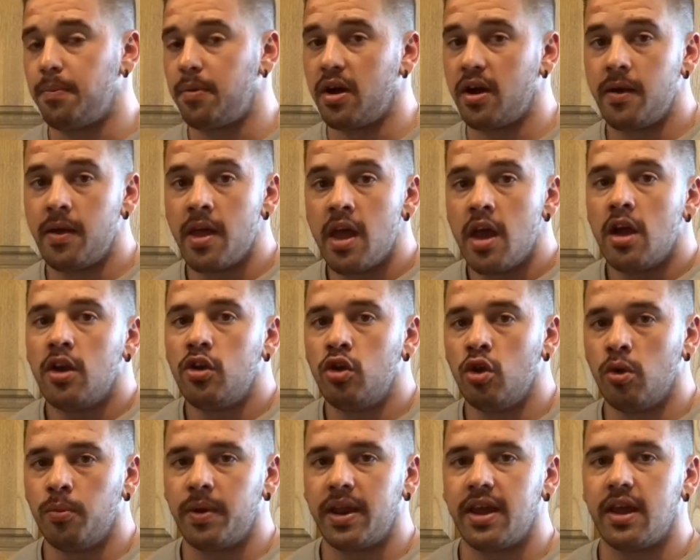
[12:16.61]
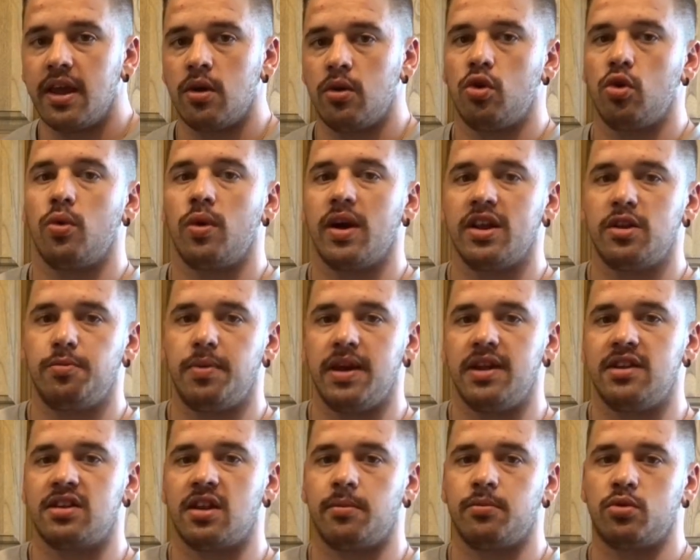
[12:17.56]
But normally it would always
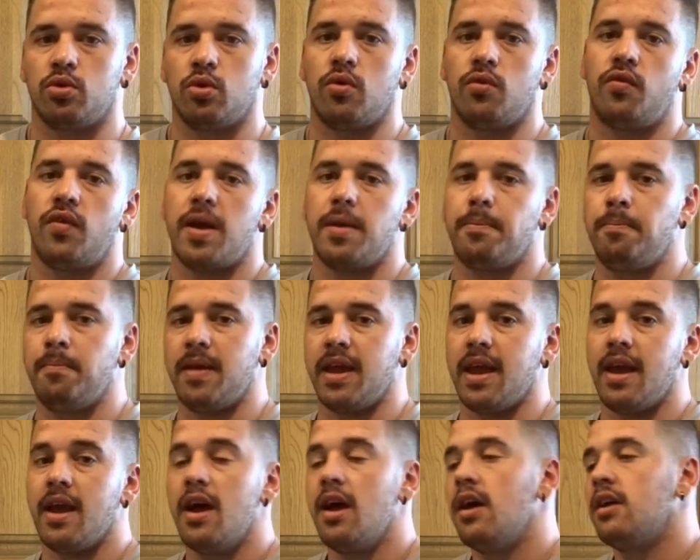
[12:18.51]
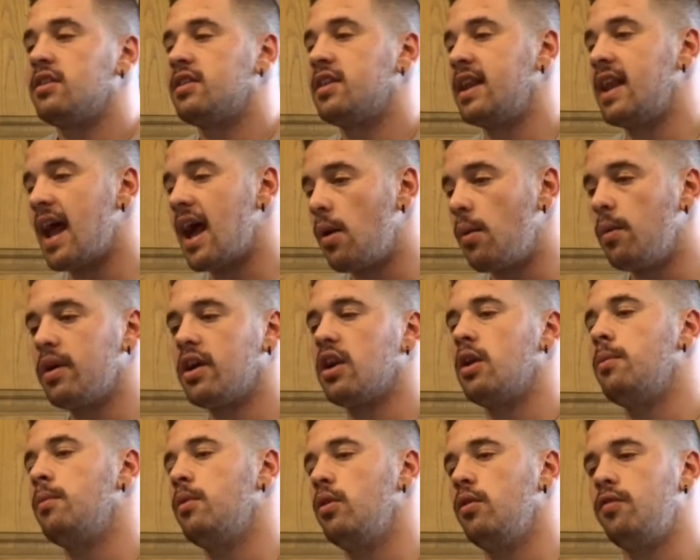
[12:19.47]
be some sort of red meat. So now we're
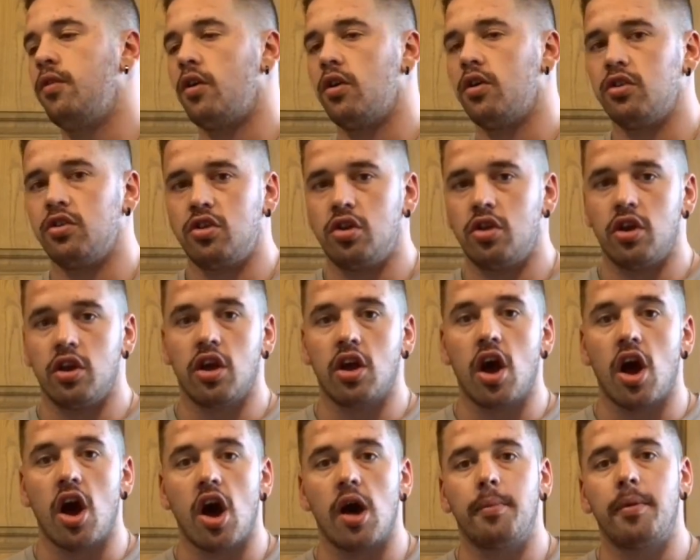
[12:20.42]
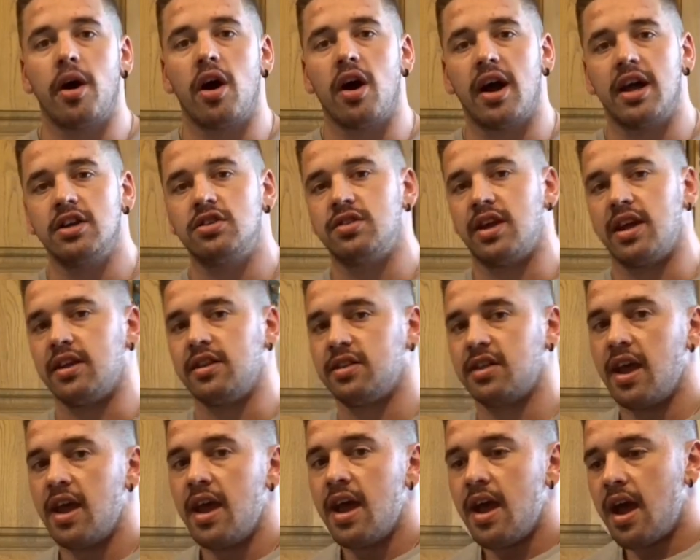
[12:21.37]
going to move on to the
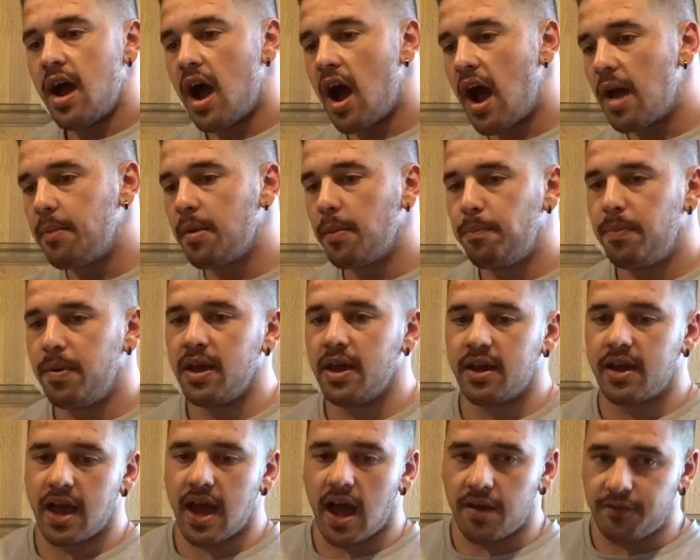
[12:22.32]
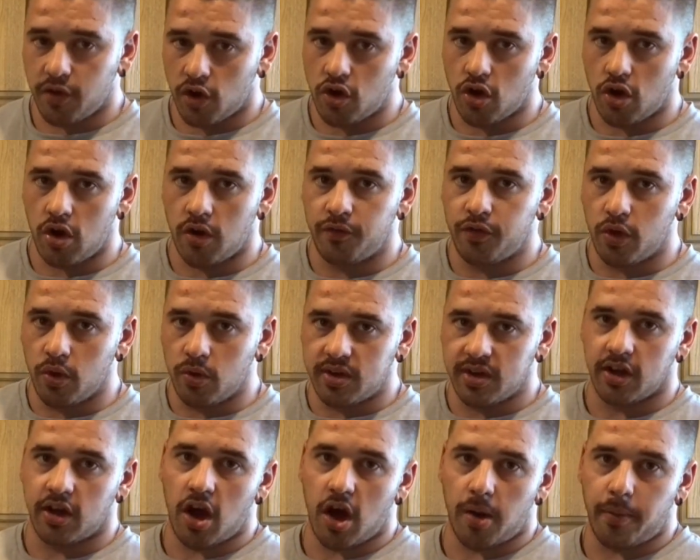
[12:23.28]
carbohydrates. I'm a big advocate of
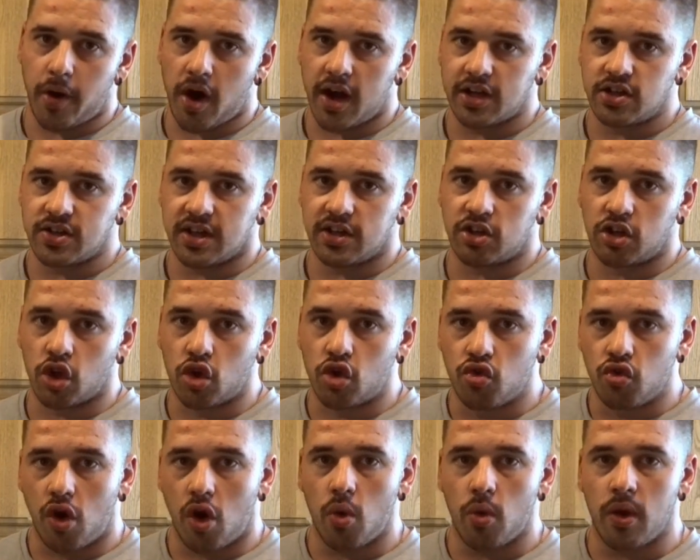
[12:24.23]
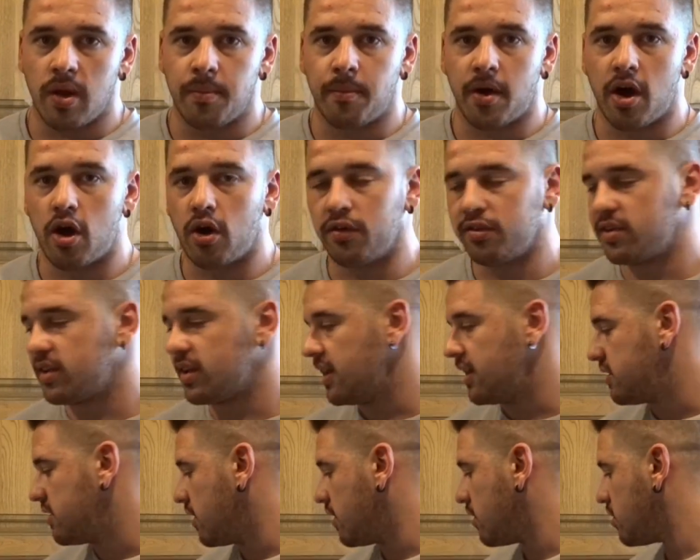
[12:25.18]
using carbohydrates to grow in my off
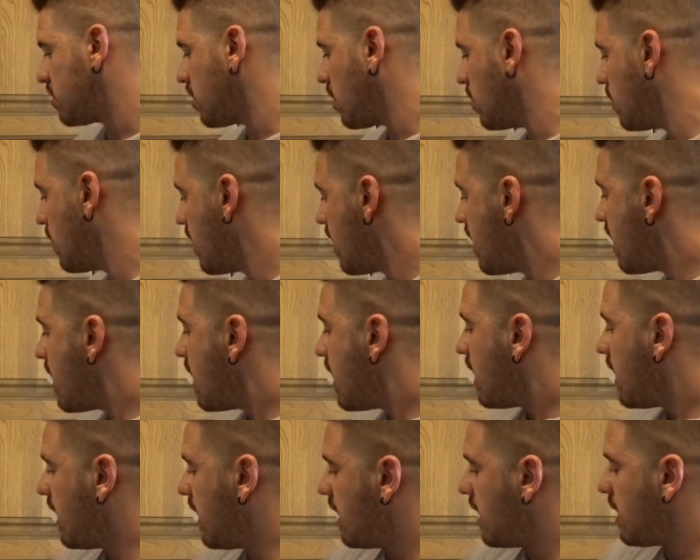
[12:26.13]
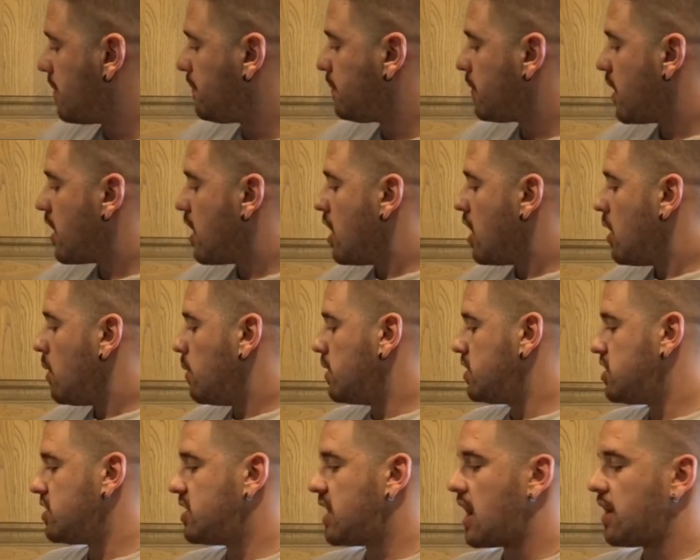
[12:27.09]
season. So here we
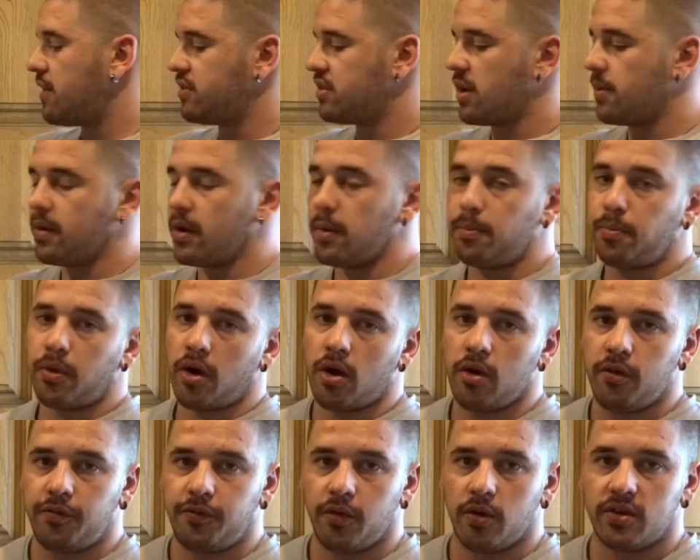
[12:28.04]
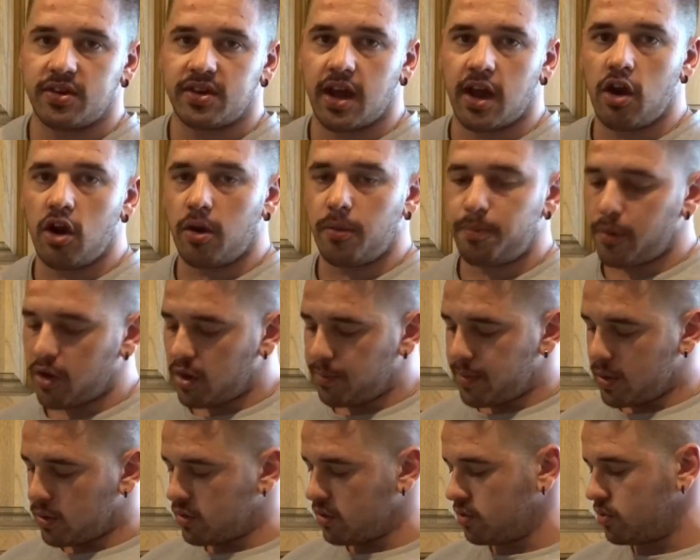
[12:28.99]
just have some of the bro foods that a lot of
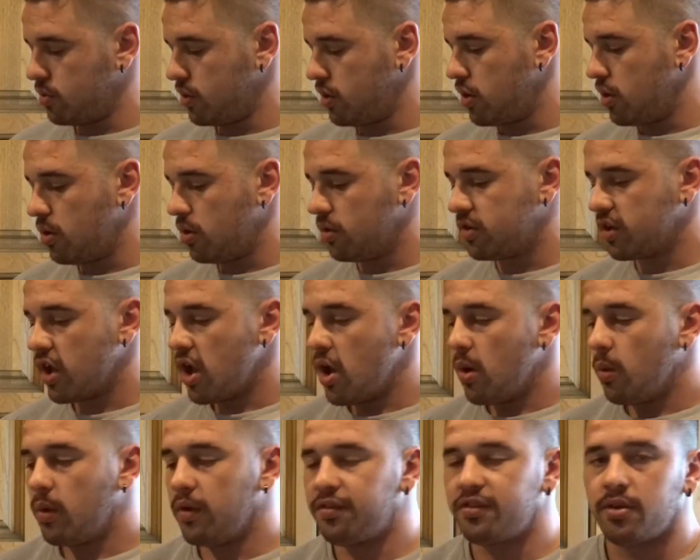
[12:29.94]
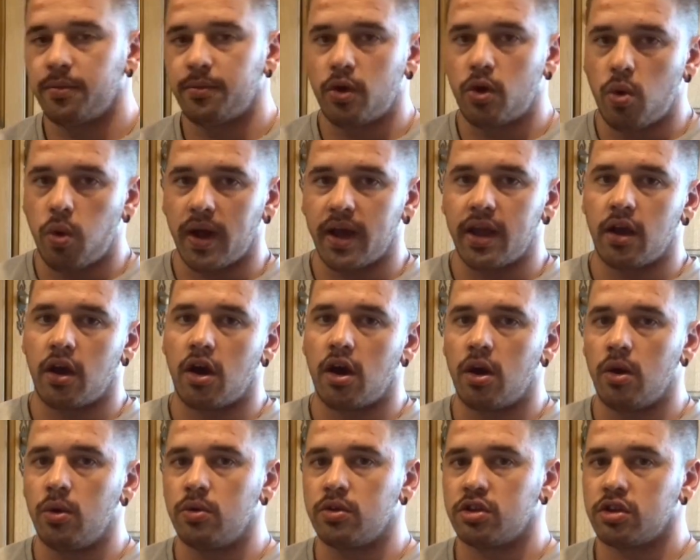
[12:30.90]
bodybuilders will use, with some quail
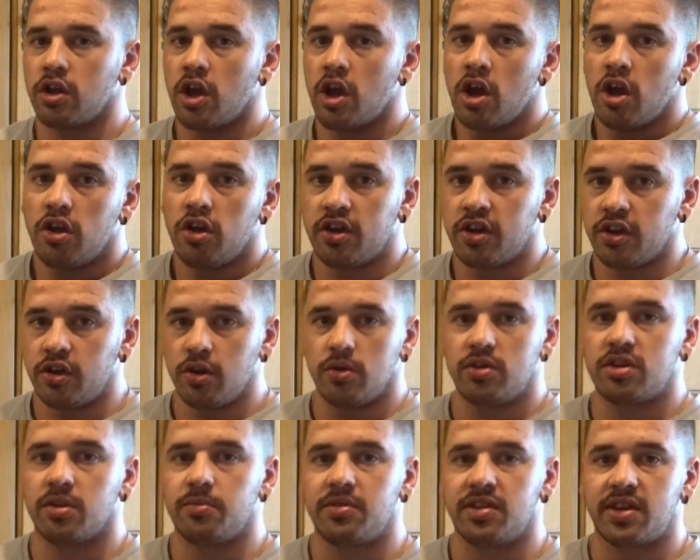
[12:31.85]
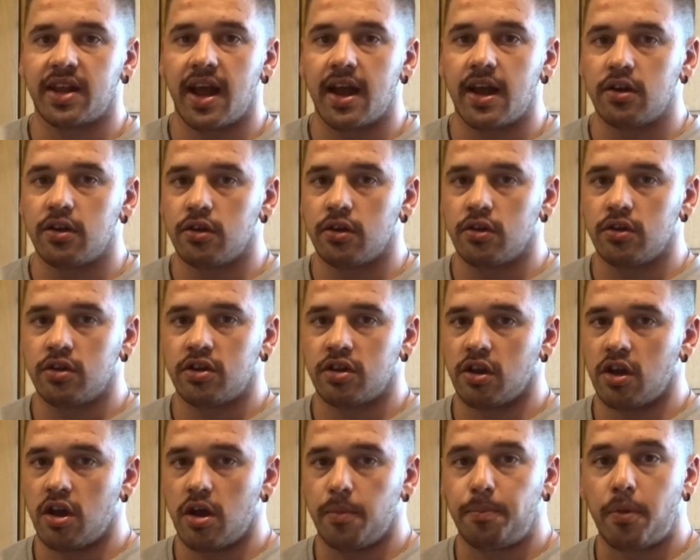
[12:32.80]
oats. You can use some standard
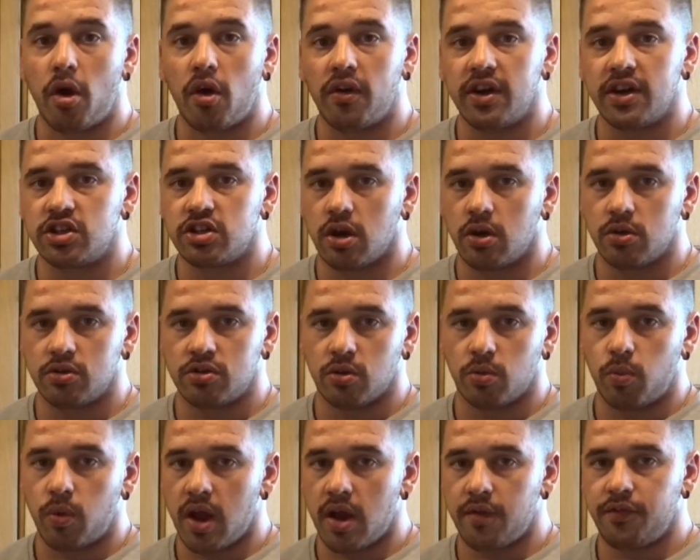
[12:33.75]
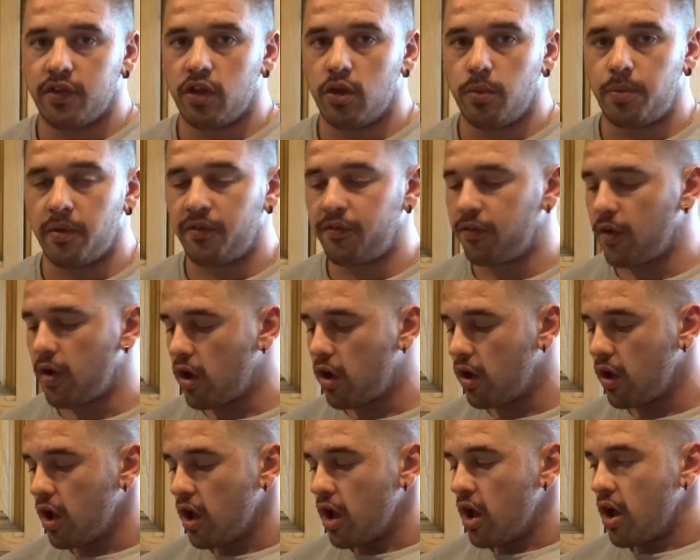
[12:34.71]
porridge oats or whatever you
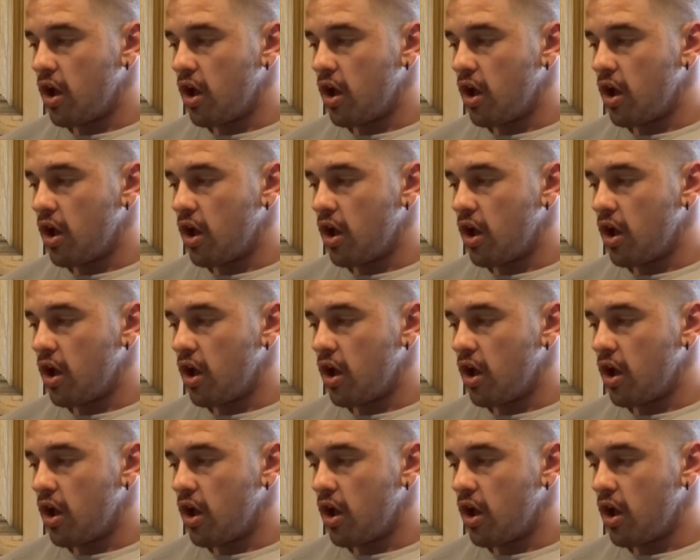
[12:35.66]
prefer.